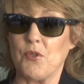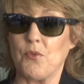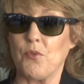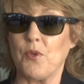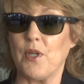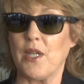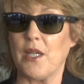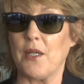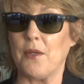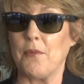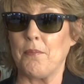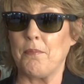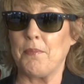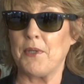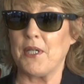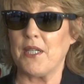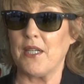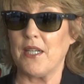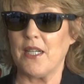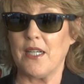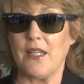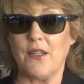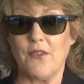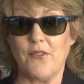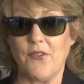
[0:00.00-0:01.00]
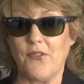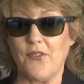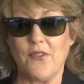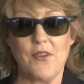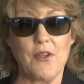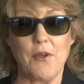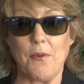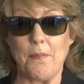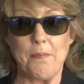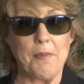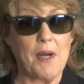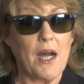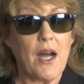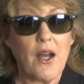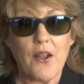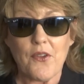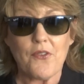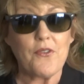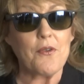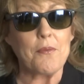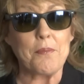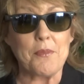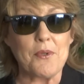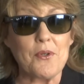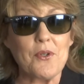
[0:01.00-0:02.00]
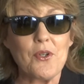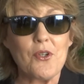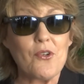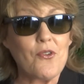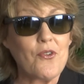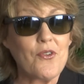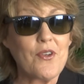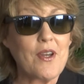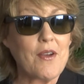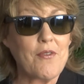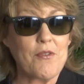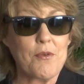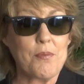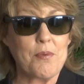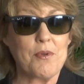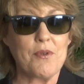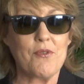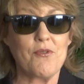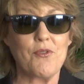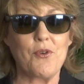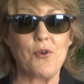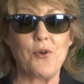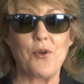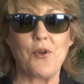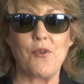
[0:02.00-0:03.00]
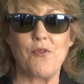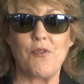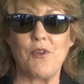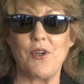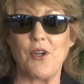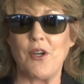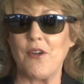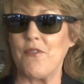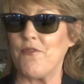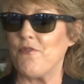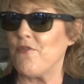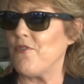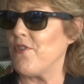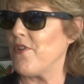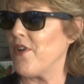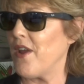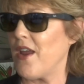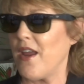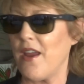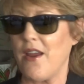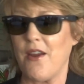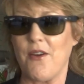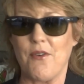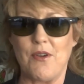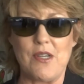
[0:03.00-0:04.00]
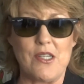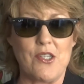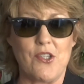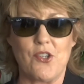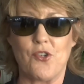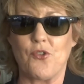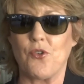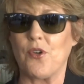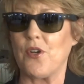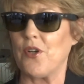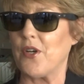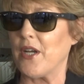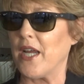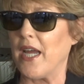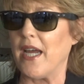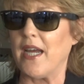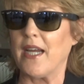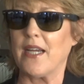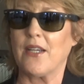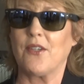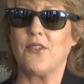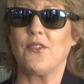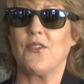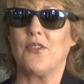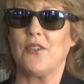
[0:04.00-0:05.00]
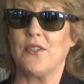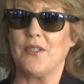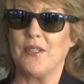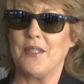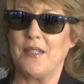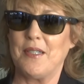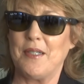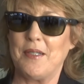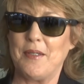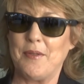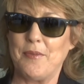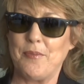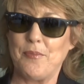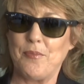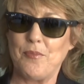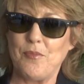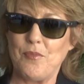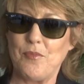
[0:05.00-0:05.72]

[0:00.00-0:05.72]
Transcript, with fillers: to win, but it's still possible. You just have to put forward a very, very strong act. And would you